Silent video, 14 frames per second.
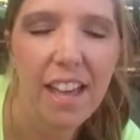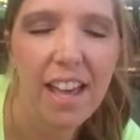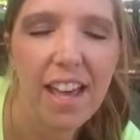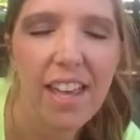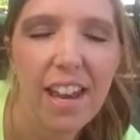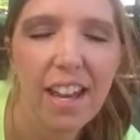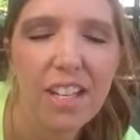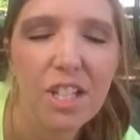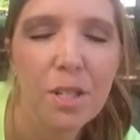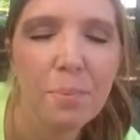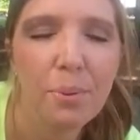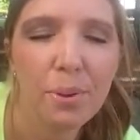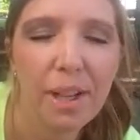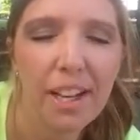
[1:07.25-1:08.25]
And I
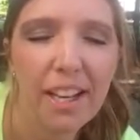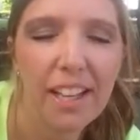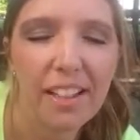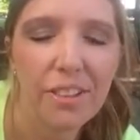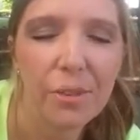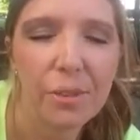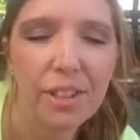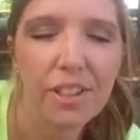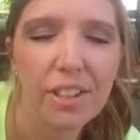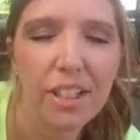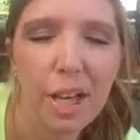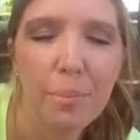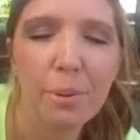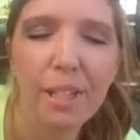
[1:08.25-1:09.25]
just pray, Lord,
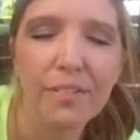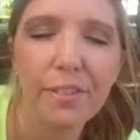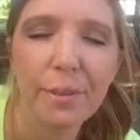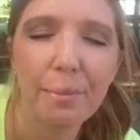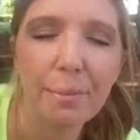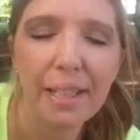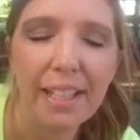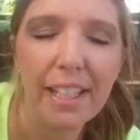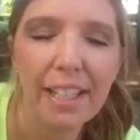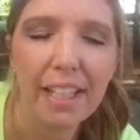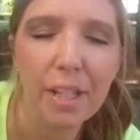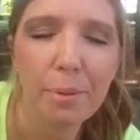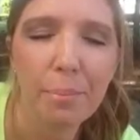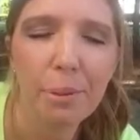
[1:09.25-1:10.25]
I pray for me
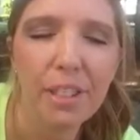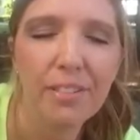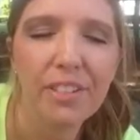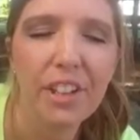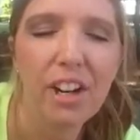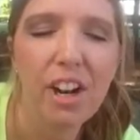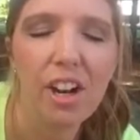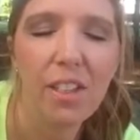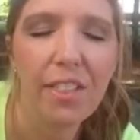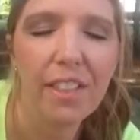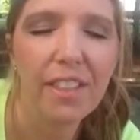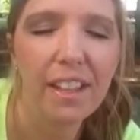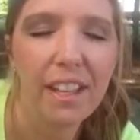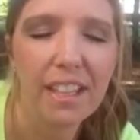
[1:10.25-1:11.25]
and I pray for all
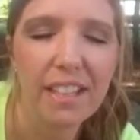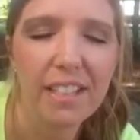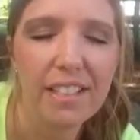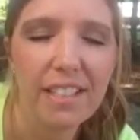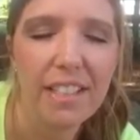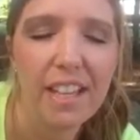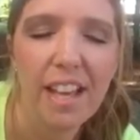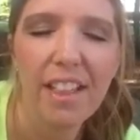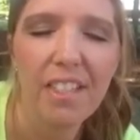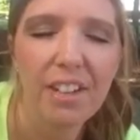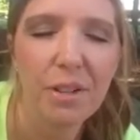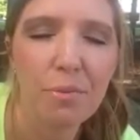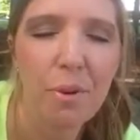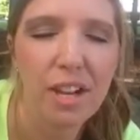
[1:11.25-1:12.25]
the ladies that
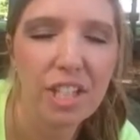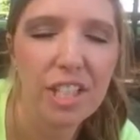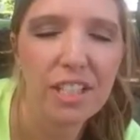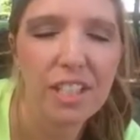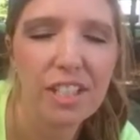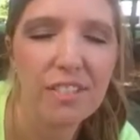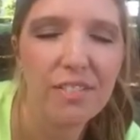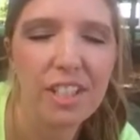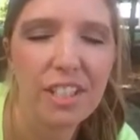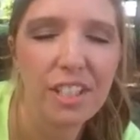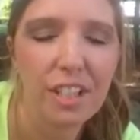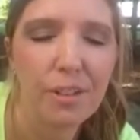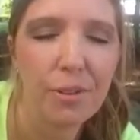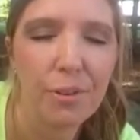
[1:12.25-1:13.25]
are watching this
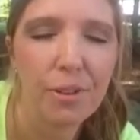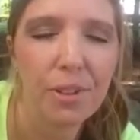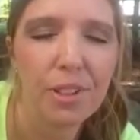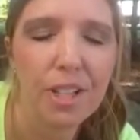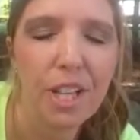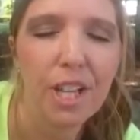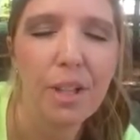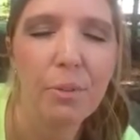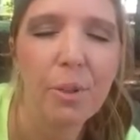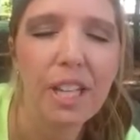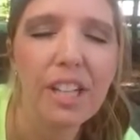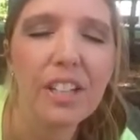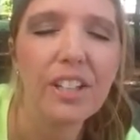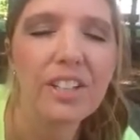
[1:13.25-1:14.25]
video, Lord.
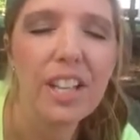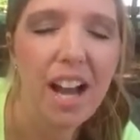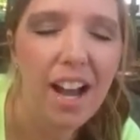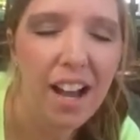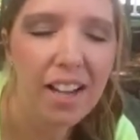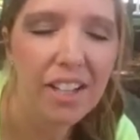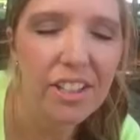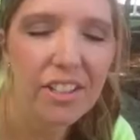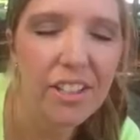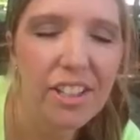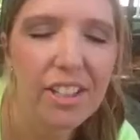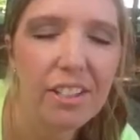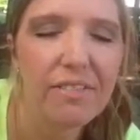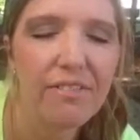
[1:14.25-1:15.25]
We are tired
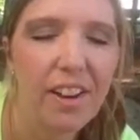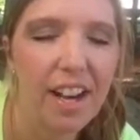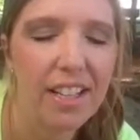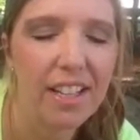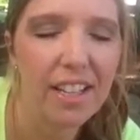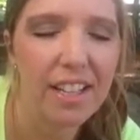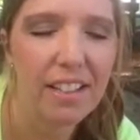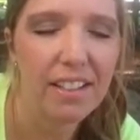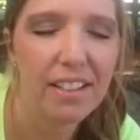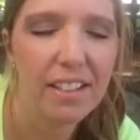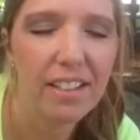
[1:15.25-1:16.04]
of fighting.